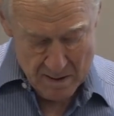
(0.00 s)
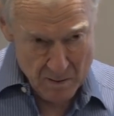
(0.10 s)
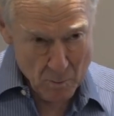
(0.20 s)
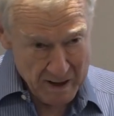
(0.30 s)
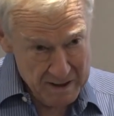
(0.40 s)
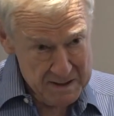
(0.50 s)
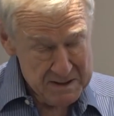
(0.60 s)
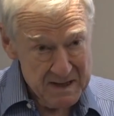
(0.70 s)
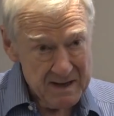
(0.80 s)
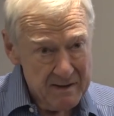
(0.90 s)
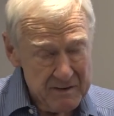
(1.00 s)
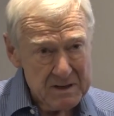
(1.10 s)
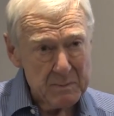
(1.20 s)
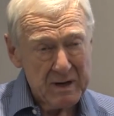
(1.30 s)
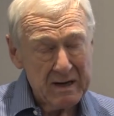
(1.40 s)
The one is
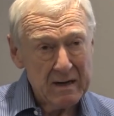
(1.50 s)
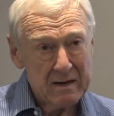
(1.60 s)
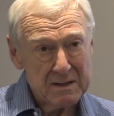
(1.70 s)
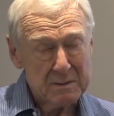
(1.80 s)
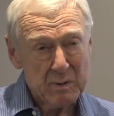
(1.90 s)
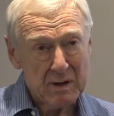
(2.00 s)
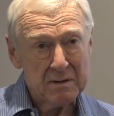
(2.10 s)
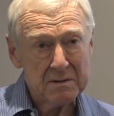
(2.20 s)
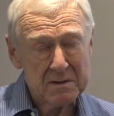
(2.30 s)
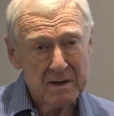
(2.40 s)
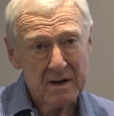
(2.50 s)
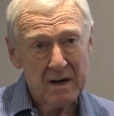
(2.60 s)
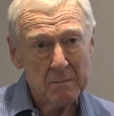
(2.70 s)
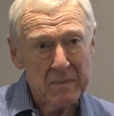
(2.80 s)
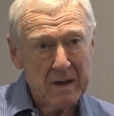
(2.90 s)
inevitably, I suppose,
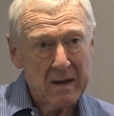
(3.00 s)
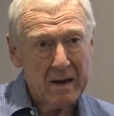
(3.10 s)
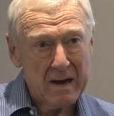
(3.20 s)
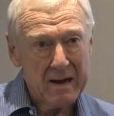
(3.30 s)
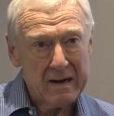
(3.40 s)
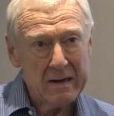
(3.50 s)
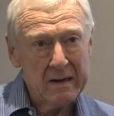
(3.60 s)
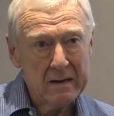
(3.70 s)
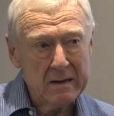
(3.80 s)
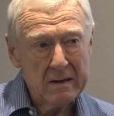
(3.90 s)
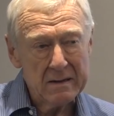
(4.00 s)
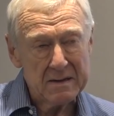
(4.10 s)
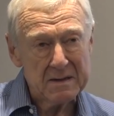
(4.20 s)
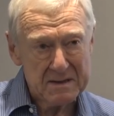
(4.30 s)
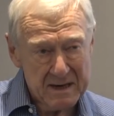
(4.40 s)
a
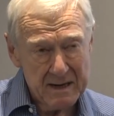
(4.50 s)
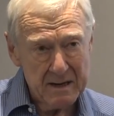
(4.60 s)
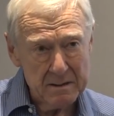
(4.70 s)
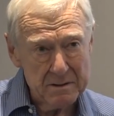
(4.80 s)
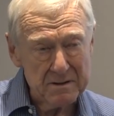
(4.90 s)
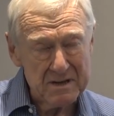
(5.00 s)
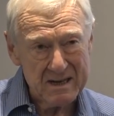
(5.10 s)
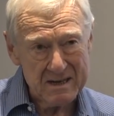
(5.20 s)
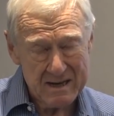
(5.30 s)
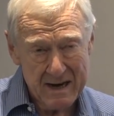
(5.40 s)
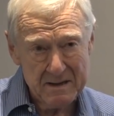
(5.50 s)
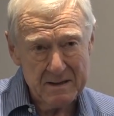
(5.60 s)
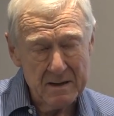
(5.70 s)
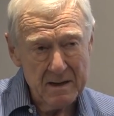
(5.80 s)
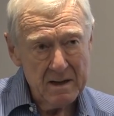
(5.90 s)
desire to
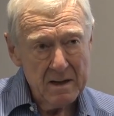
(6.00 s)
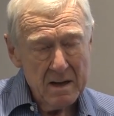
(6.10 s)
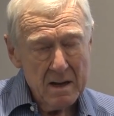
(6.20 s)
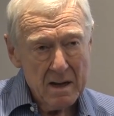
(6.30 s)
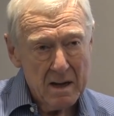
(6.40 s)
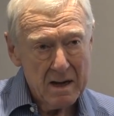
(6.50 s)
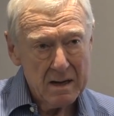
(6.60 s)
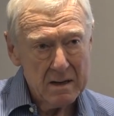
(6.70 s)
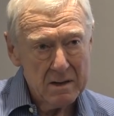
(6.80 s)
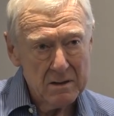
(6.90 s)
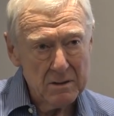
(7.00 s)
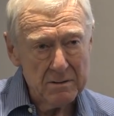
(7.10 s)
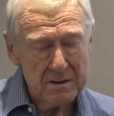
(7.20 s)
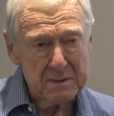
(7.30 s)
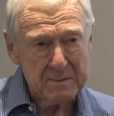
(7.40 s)
dictate a new
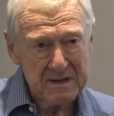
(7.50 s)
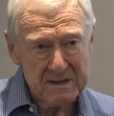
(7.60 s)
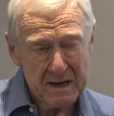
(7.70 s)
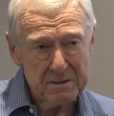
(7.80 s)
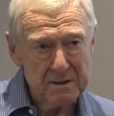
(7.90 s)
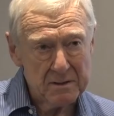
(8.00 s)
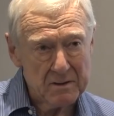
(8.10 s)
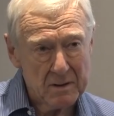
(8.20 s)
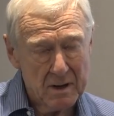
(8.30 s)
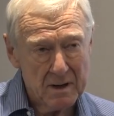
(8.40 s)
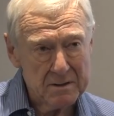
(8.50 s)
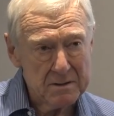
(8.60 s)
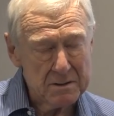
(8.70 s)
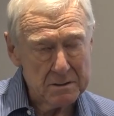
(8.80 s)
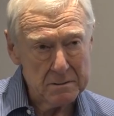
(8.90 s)
dispensation in regard
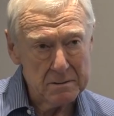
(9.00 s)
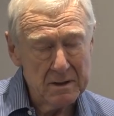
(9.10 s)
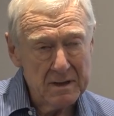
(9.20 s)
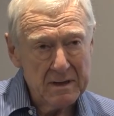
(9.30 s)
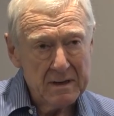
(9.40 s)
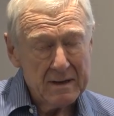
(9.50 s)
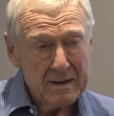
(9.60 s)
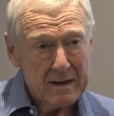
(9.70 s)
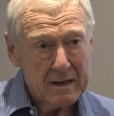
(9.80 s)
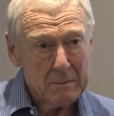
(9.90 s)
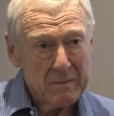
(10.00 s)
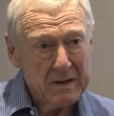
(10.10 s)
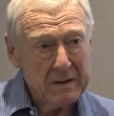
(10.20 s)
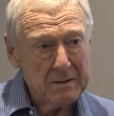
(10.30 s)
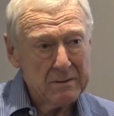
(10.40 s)
to
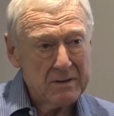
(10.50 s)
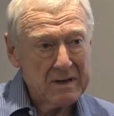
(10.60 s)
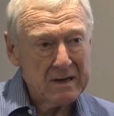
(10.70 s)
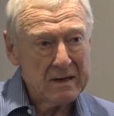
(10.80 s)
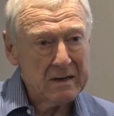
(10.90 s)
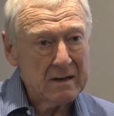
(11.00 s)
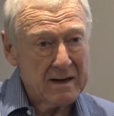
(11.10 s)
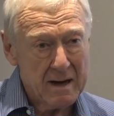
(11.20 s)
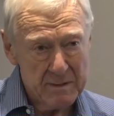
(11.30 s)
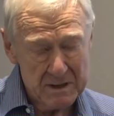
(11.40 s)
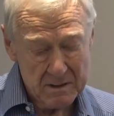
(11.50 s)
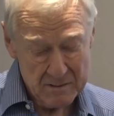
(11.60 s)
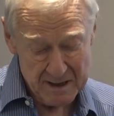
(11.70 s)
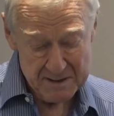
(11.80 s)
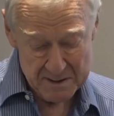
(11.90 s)
the climate
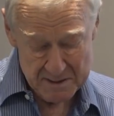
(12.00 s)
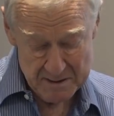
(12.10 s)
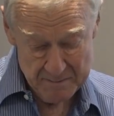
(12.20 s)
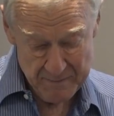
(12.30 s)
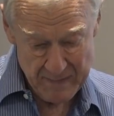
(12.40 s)
crisis.